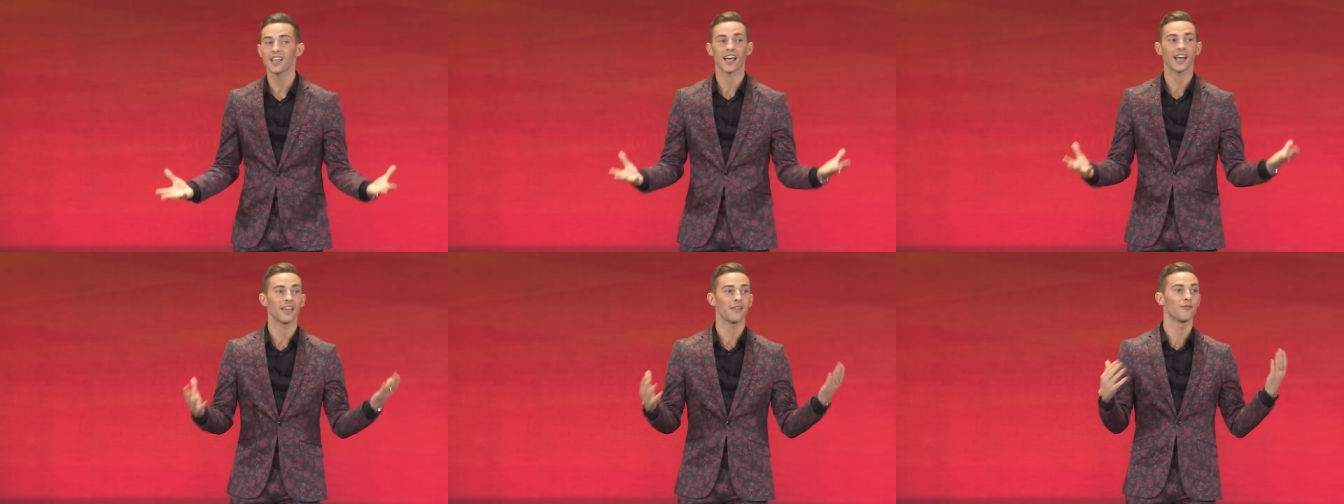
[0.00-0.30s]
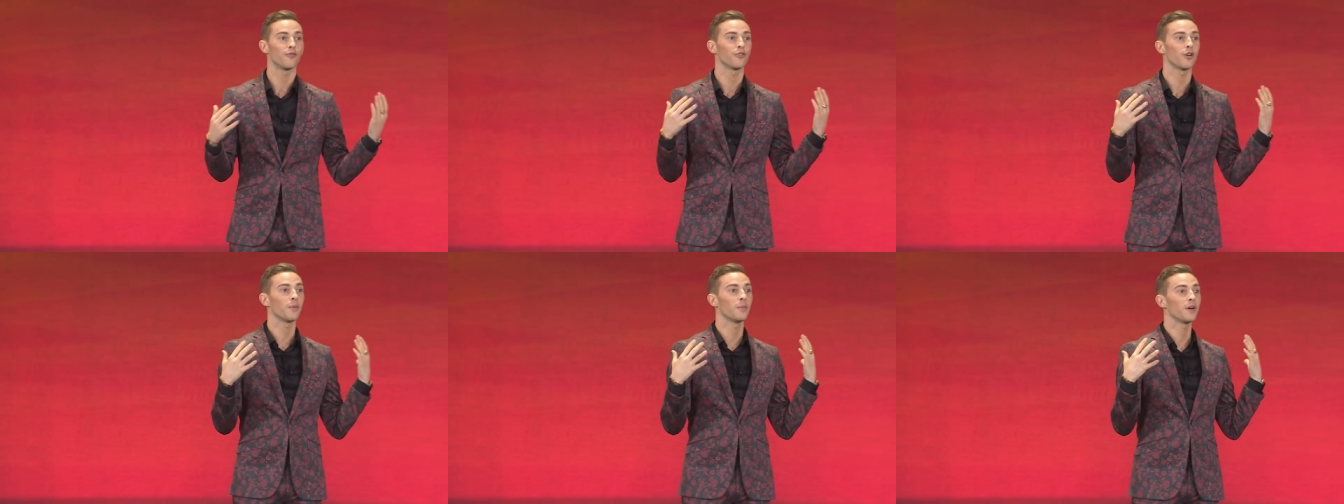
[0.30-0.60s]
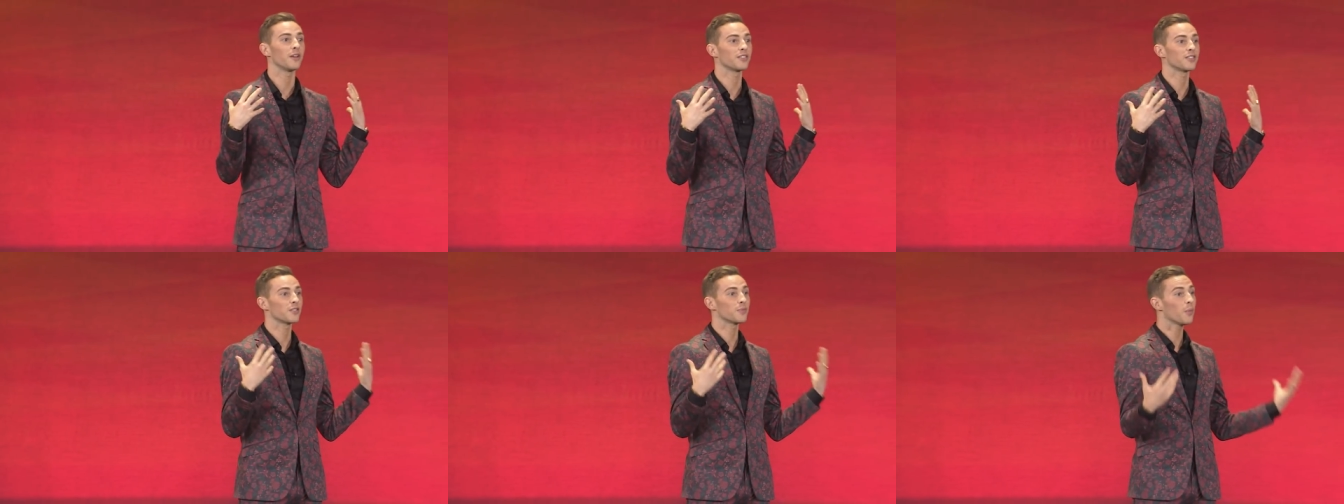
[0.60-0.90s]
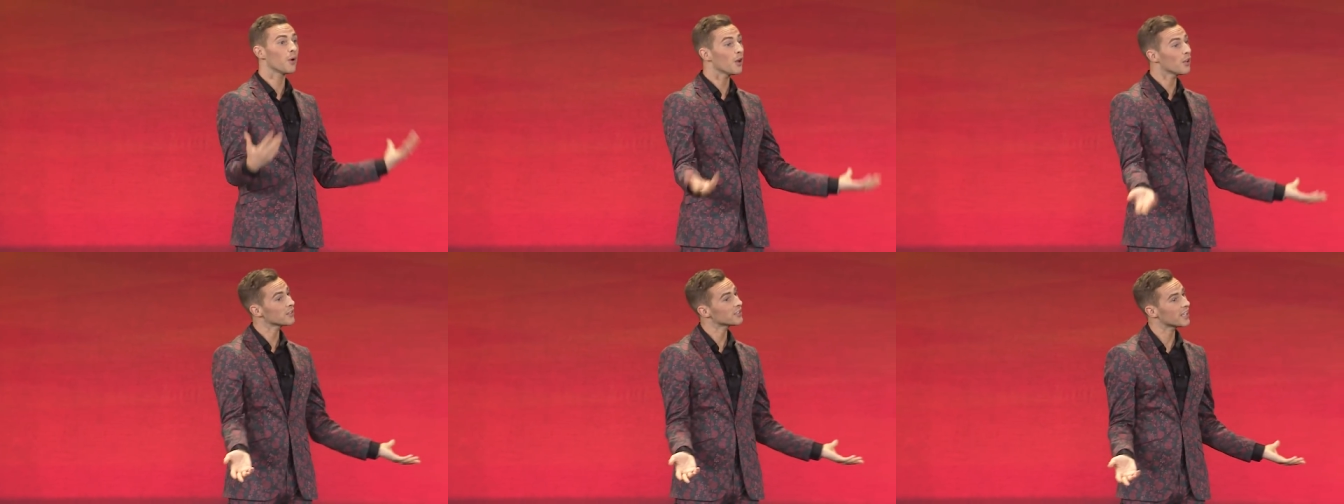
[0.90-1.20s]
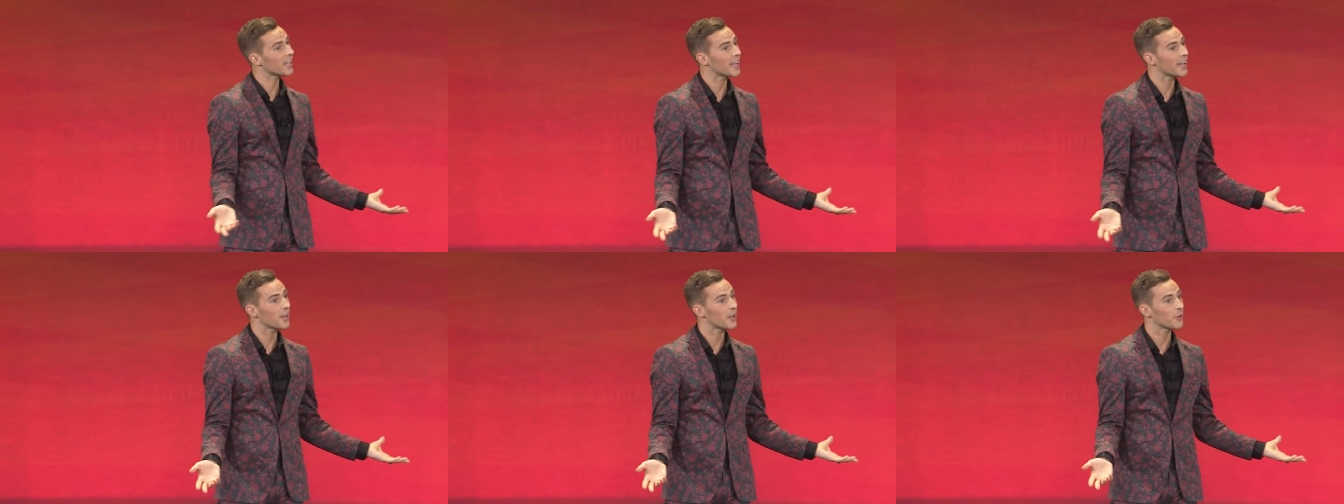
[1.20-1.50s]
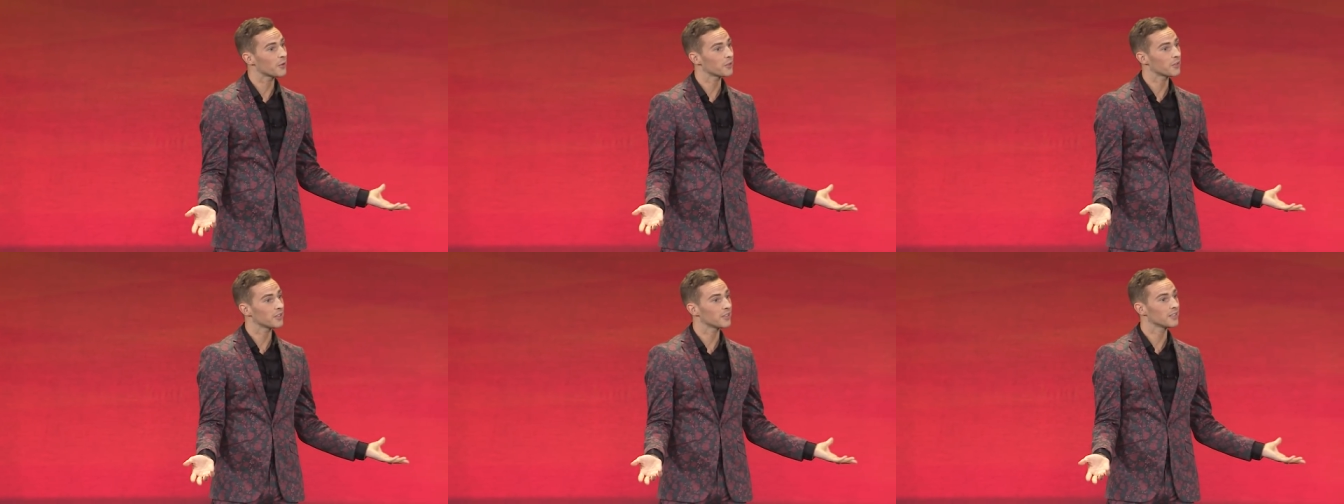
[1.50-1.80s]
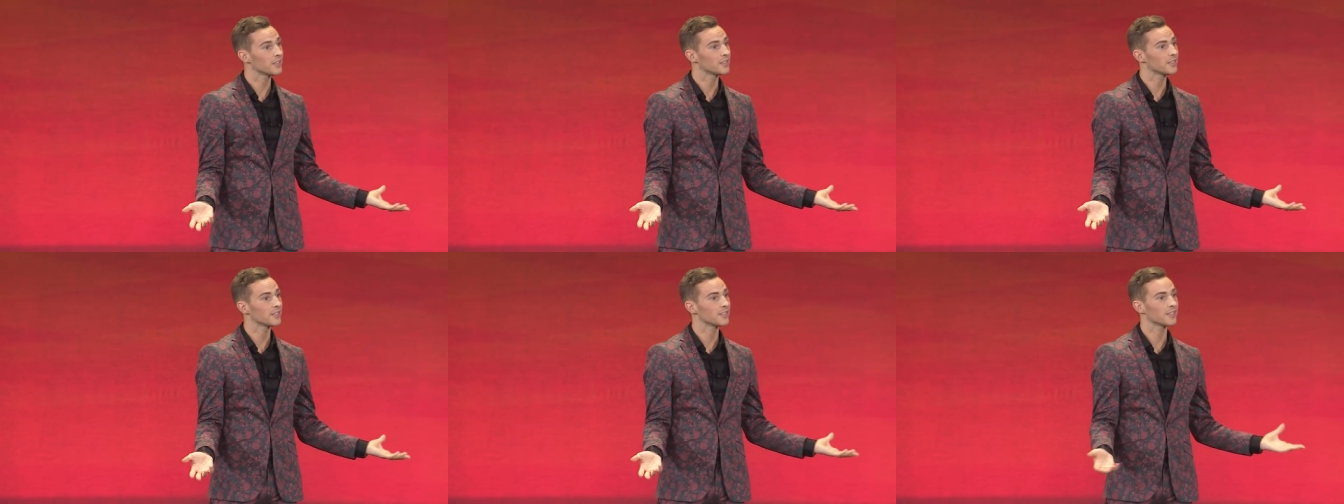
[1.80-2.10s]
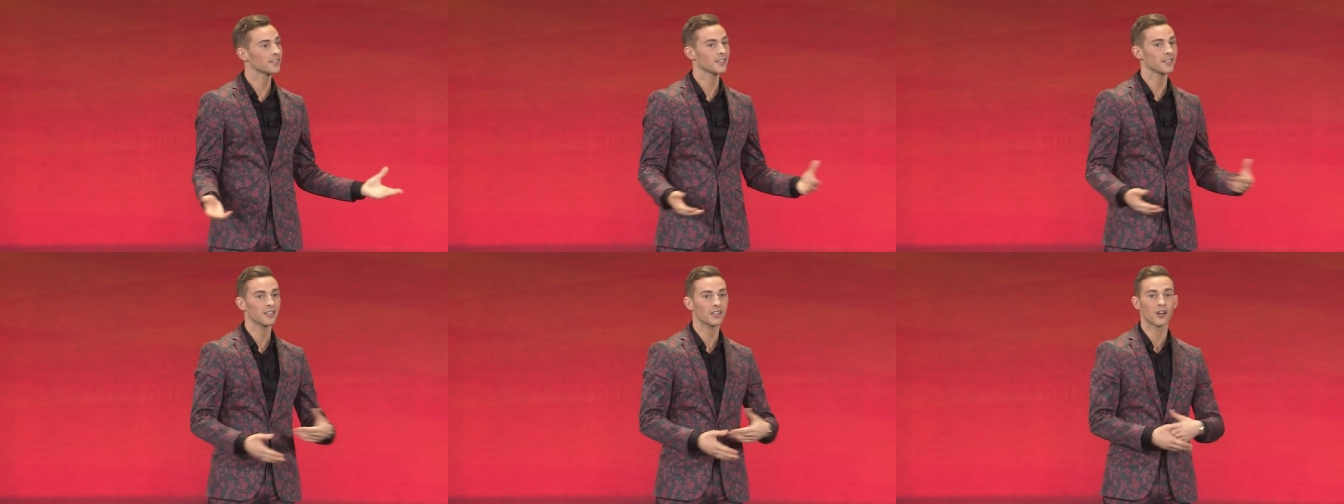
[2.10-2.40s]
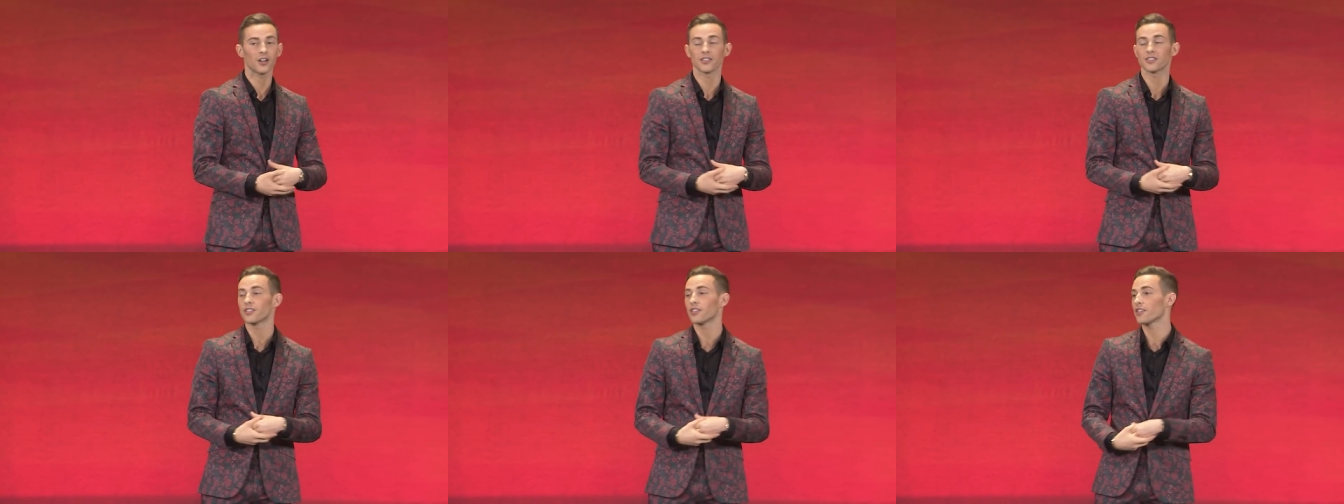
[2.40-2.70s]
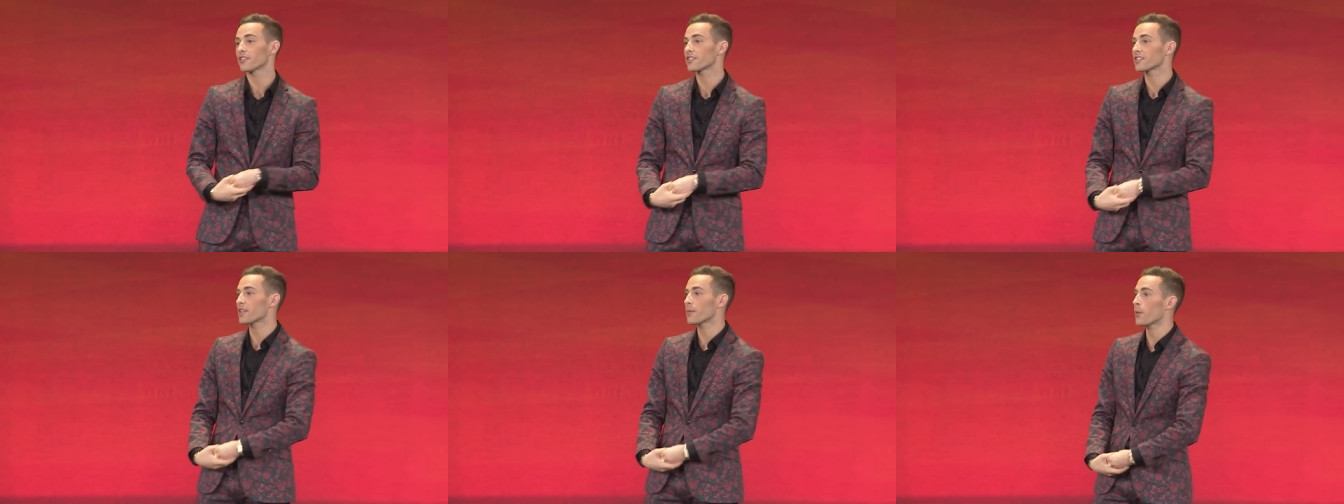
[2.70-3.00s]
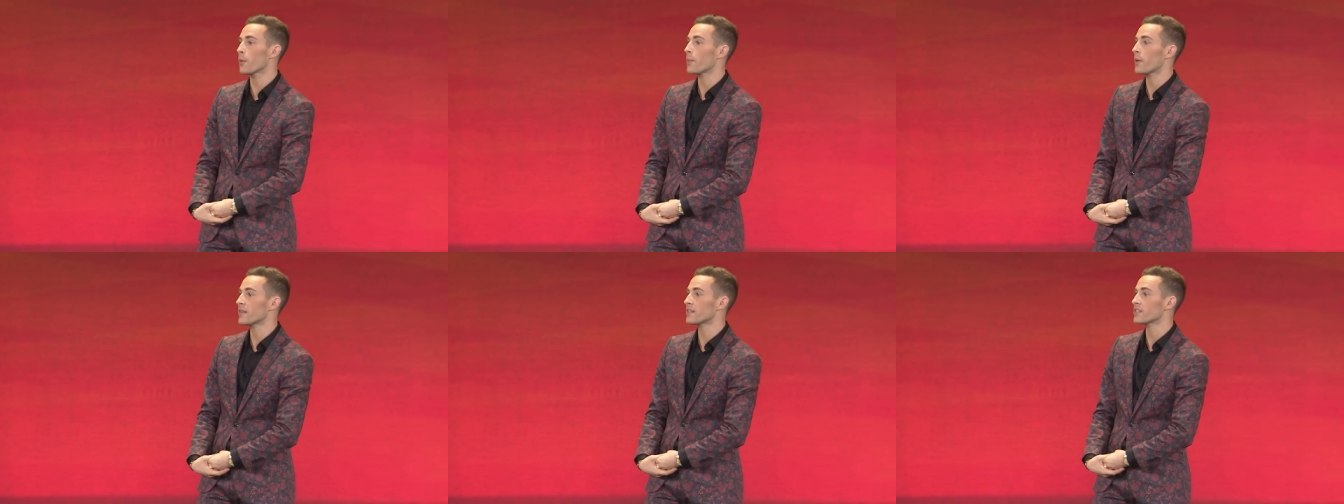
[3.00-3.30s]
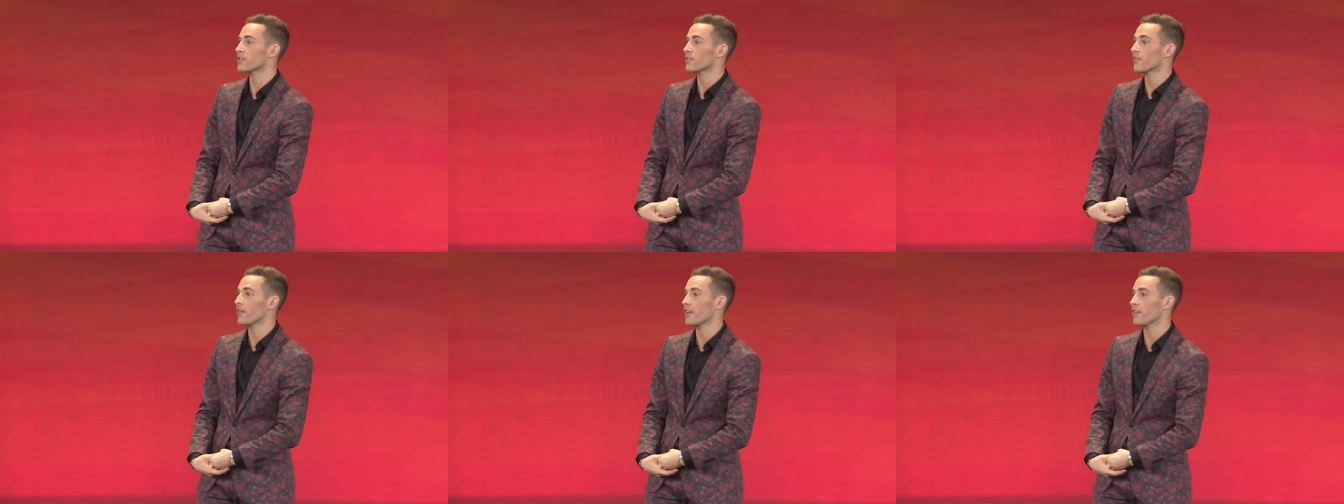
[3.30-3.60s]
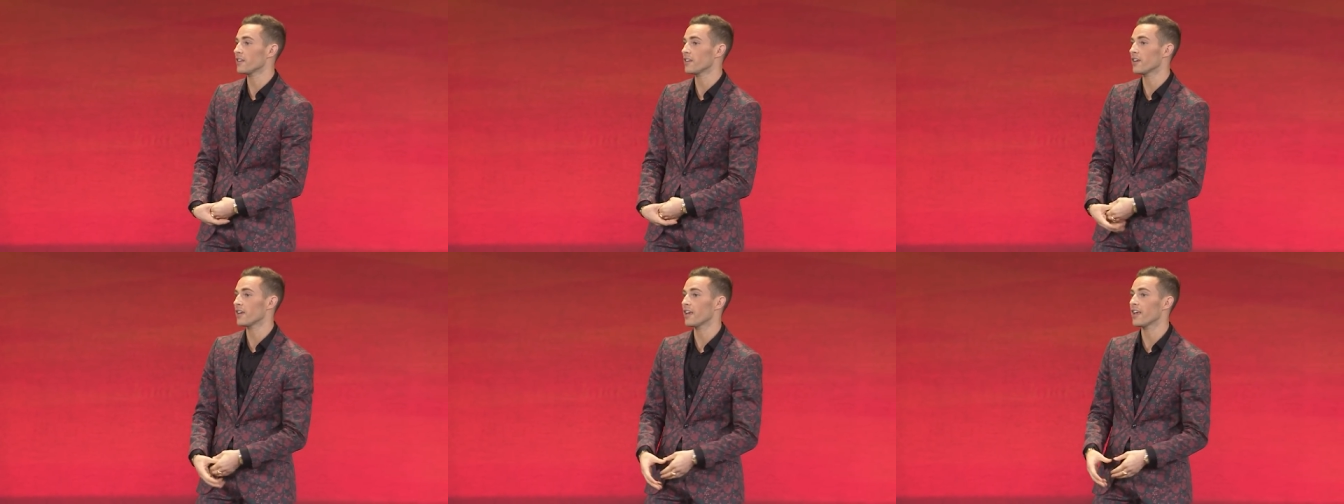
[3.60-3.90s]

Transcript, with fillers: I am from a small town called Clarks Summit, Pennsylvania,